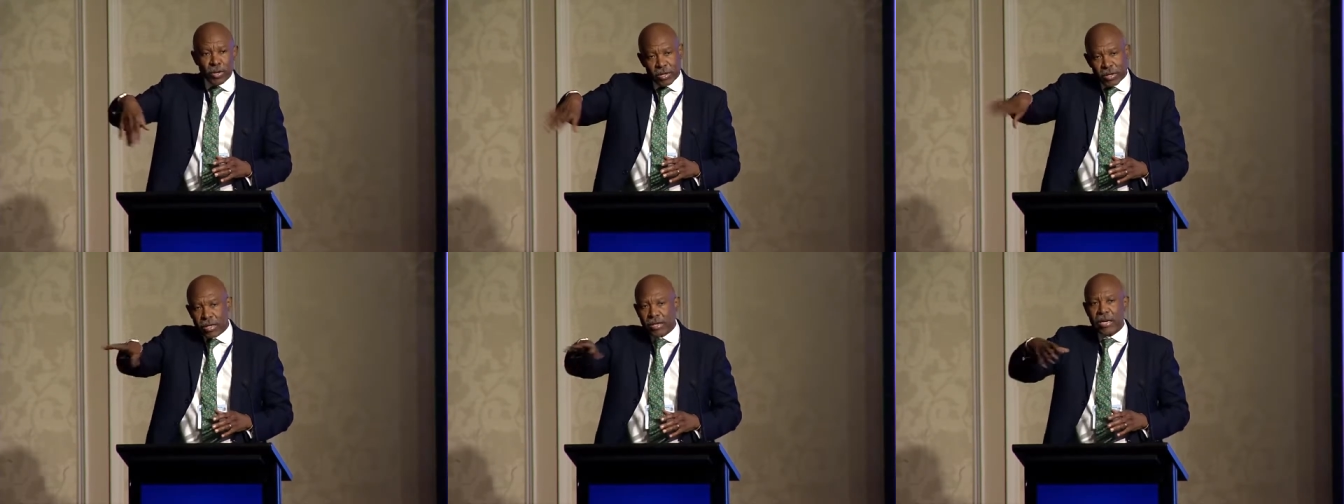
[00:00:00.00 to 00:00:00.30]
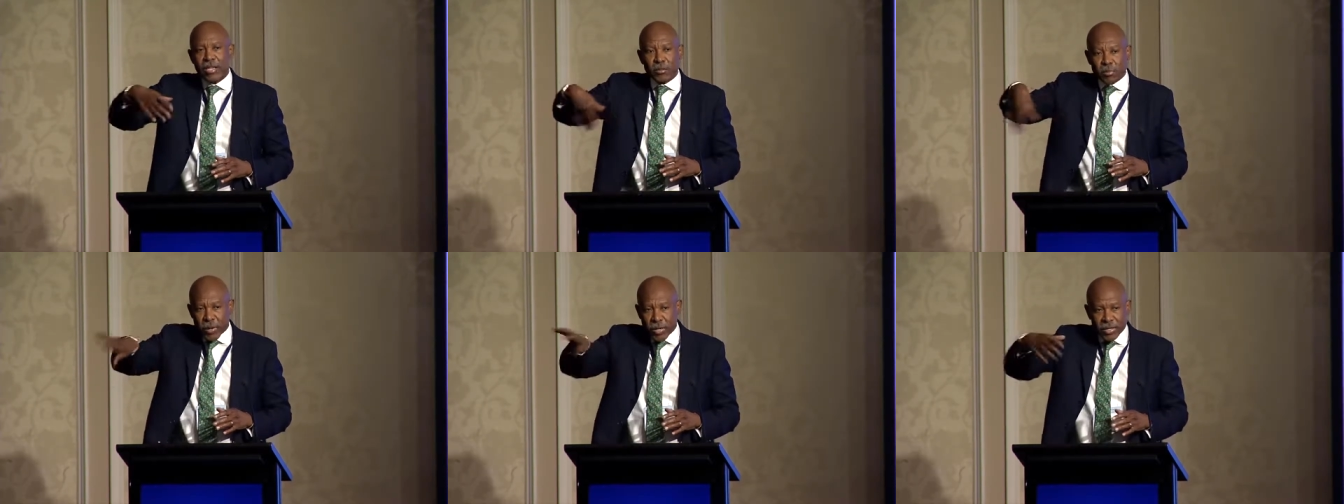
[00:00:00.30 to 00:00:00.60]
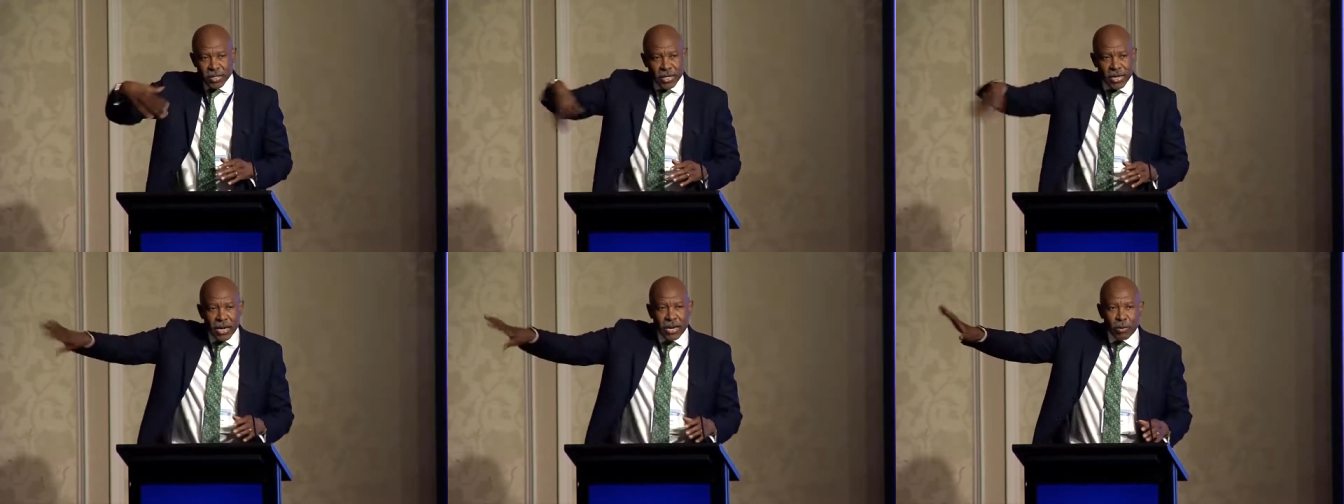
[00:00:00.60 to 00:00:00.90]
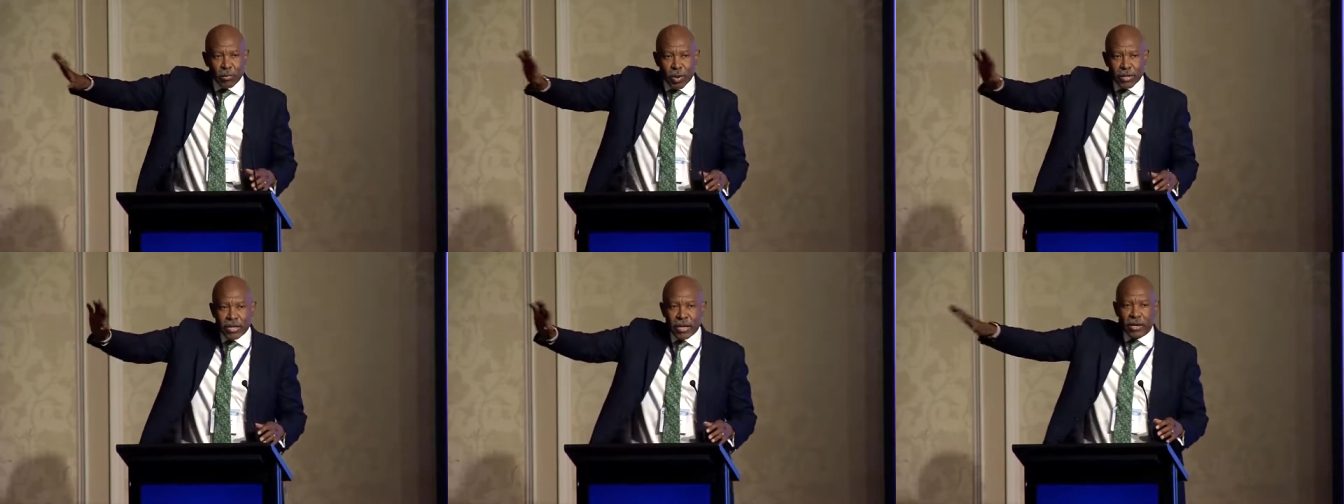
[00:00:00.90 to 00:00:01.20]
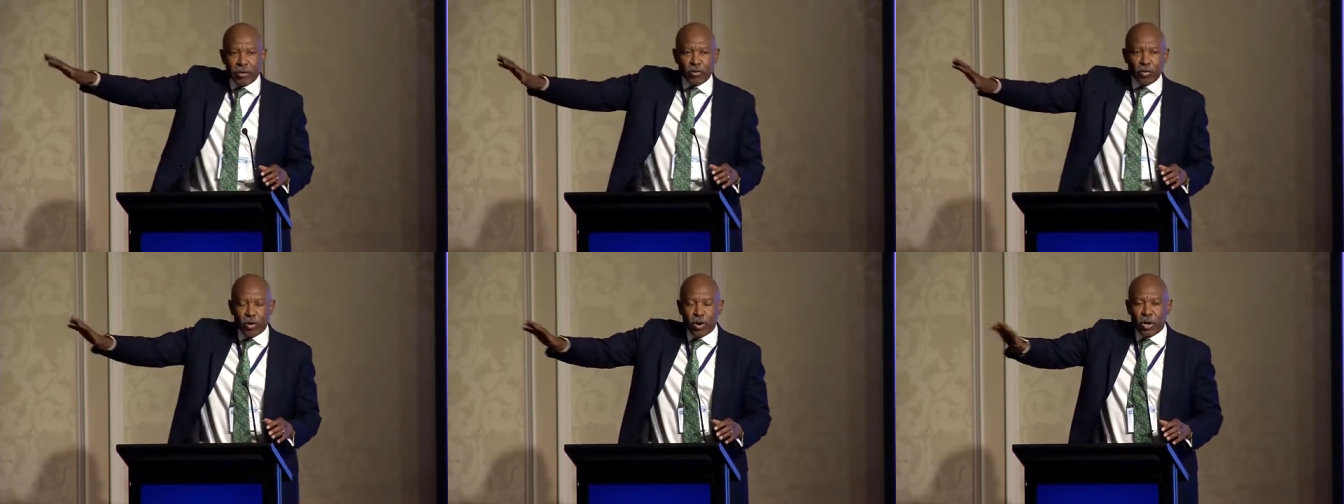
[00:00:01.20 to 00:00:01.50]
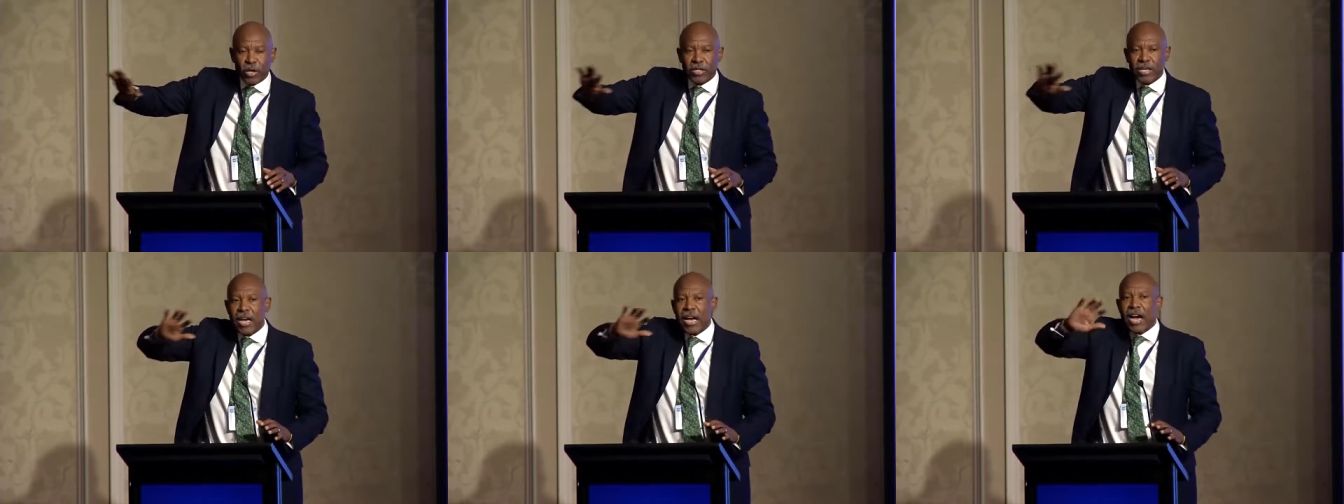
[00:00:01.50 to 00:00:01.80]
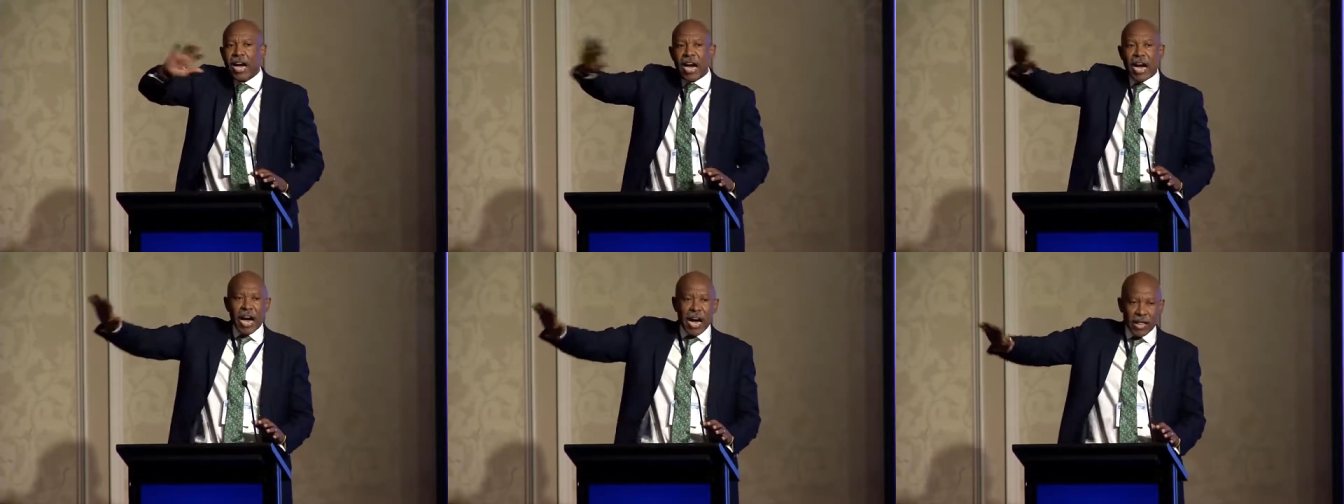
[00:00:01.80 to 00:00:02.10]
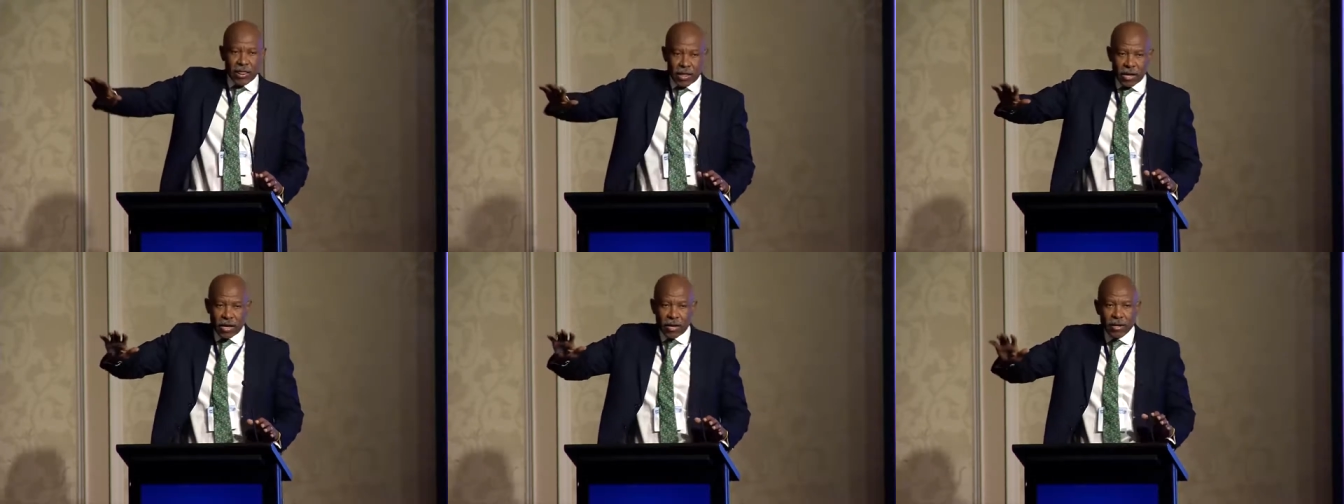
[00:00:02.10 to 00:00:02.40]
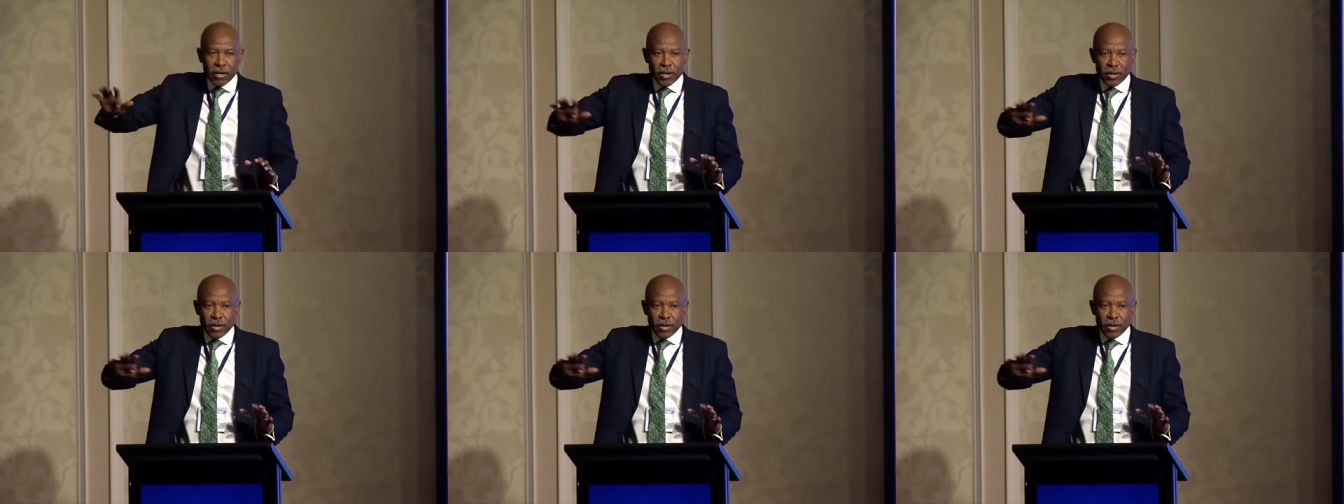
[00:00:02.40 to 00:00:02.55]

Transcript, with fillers: it's basically what I had called other,